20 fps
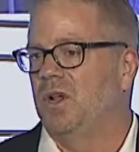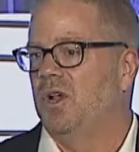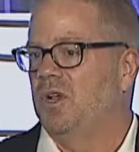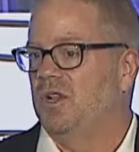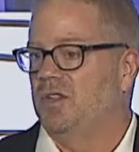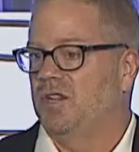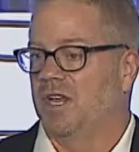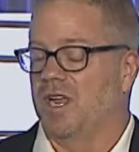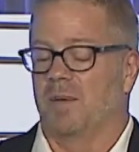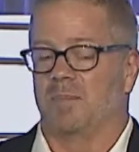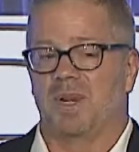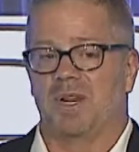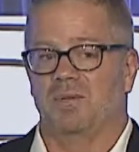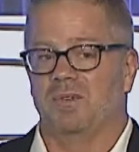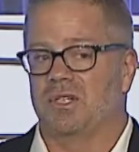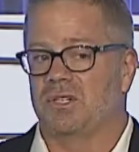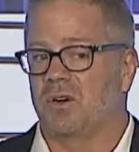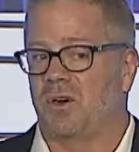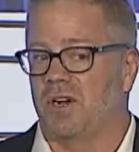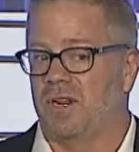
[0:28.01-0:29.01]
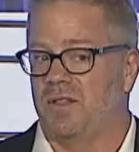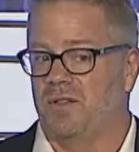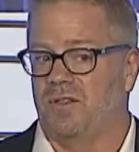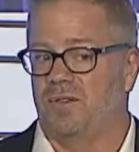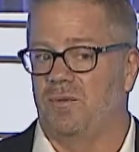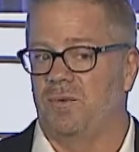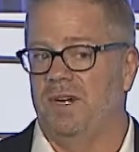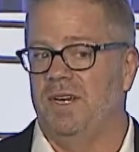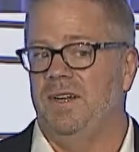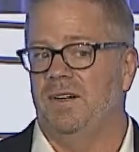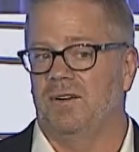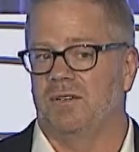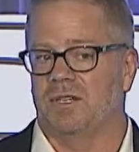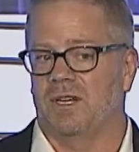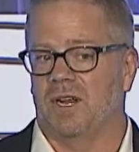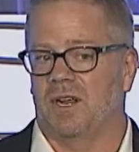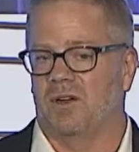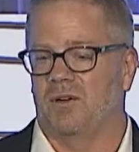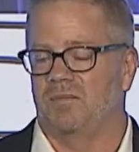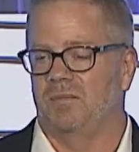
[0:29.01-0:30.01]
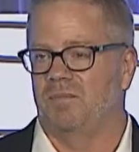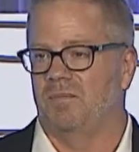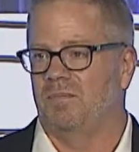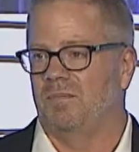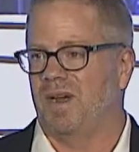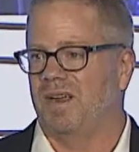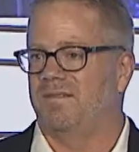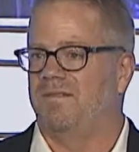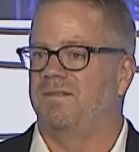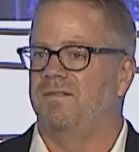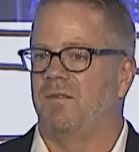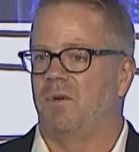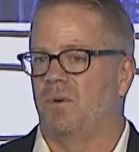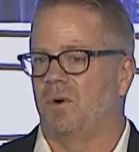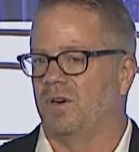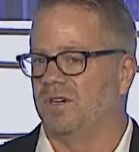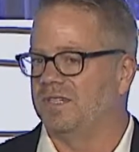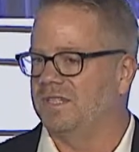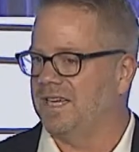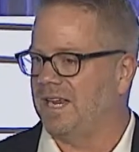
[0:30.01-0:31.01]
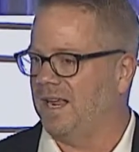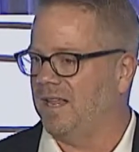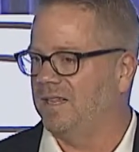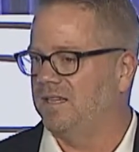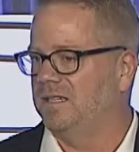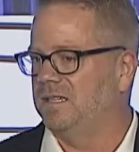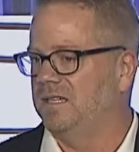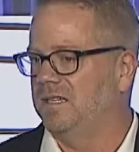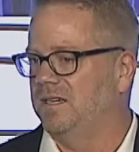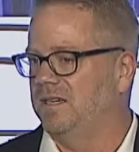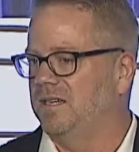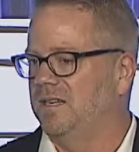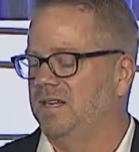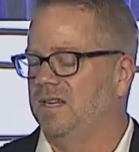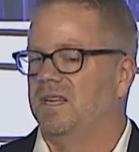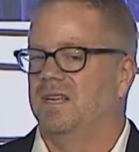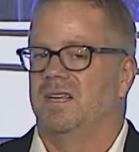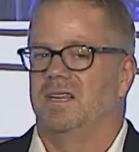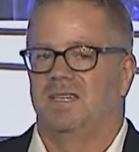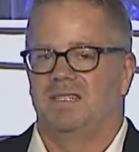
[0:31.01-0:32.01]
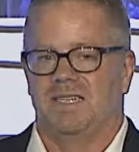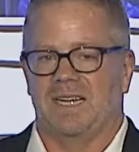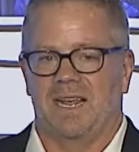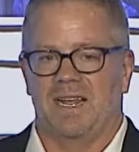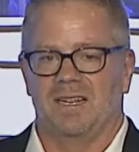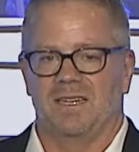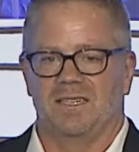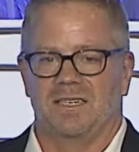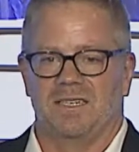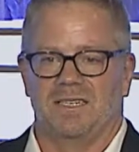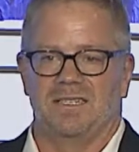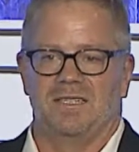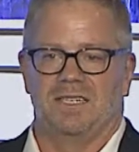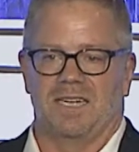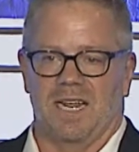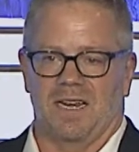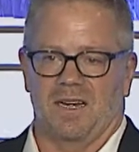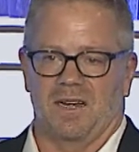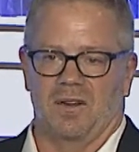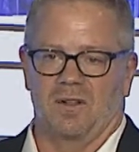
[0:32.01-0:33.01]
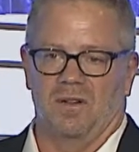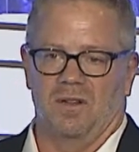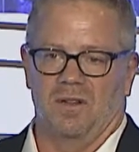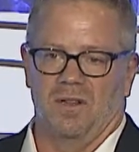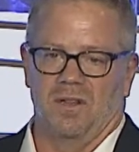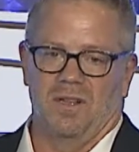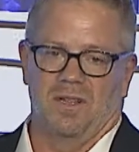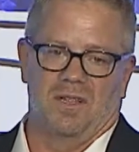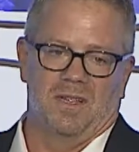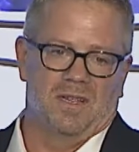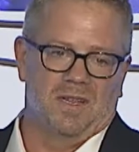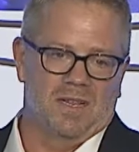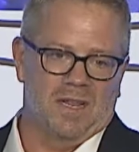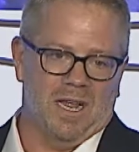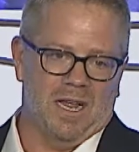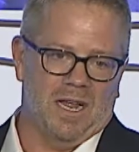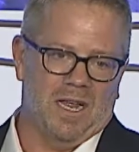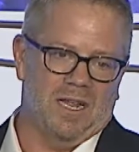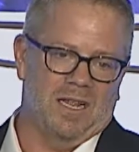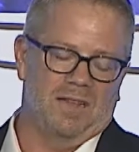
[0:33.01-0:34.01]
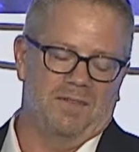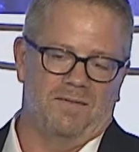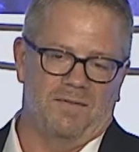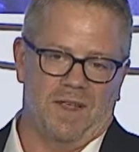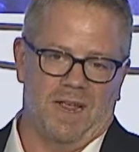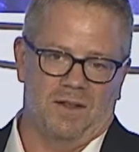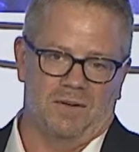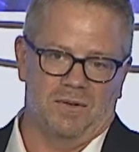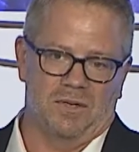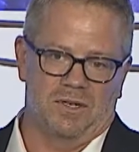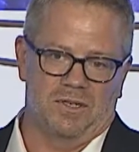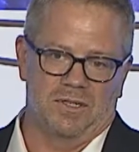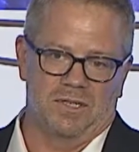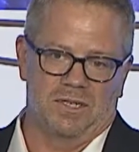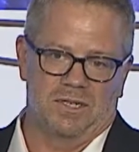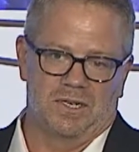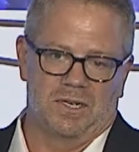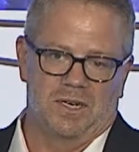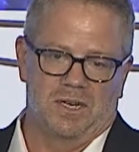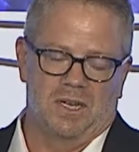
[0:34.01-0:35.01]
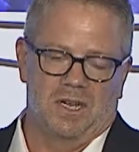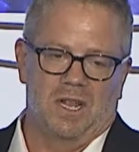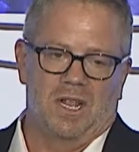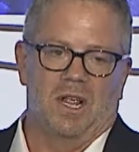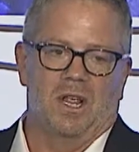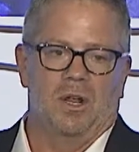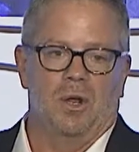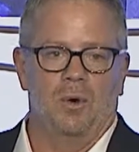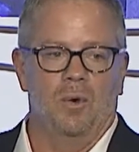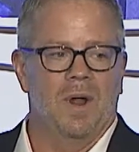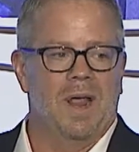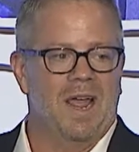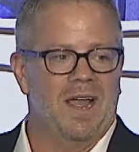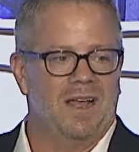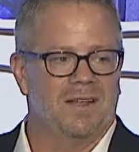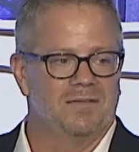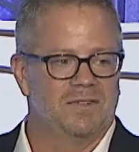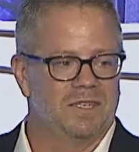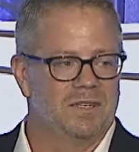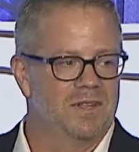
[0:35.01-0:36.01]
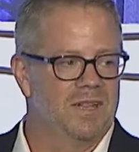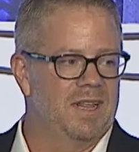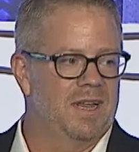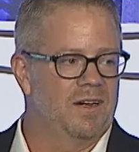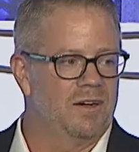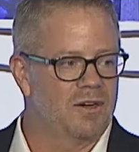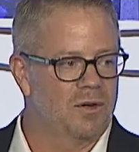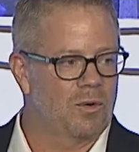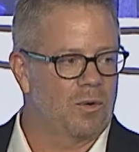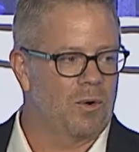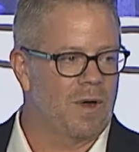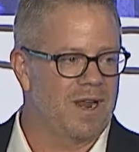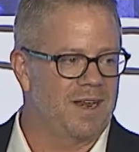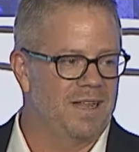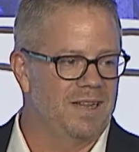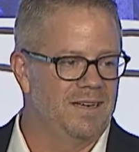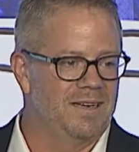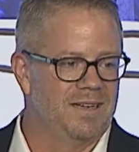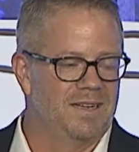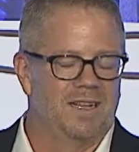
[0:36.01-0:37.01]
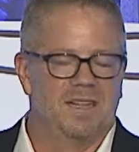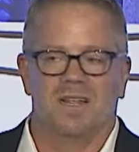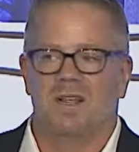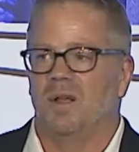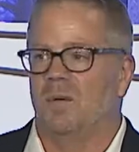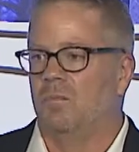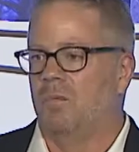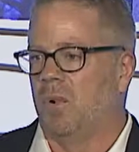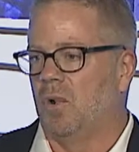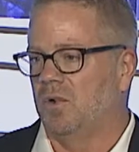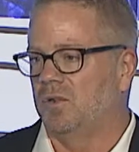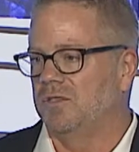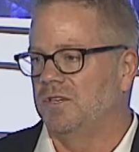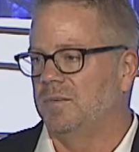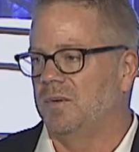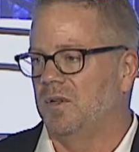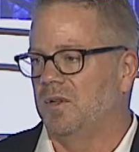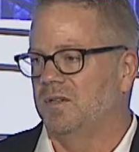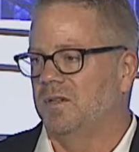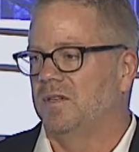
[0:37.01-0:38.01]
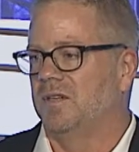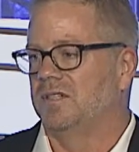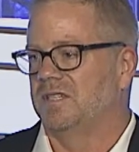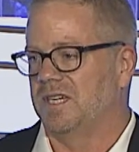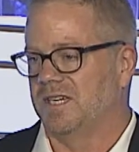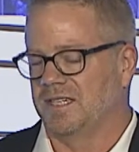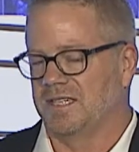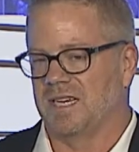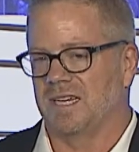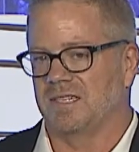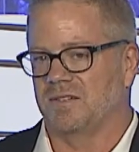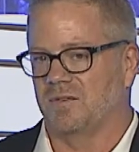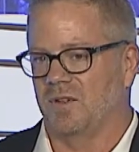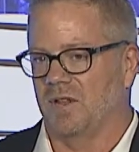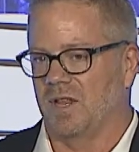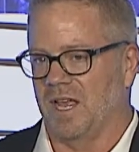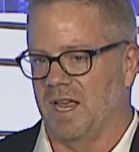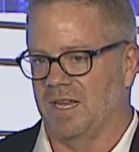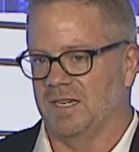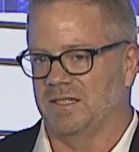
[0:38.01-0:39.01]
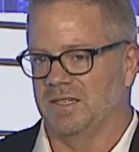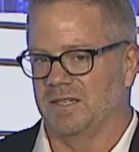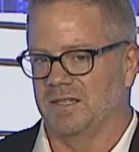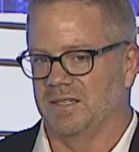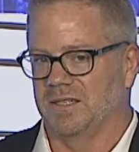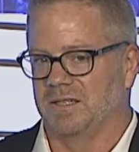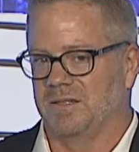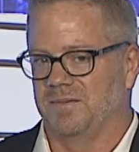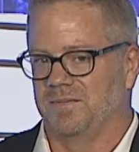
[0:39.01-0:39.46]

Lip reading: The company was started 3 years ago by 4 talented technical founders who have, to their credit, multiple successful exits.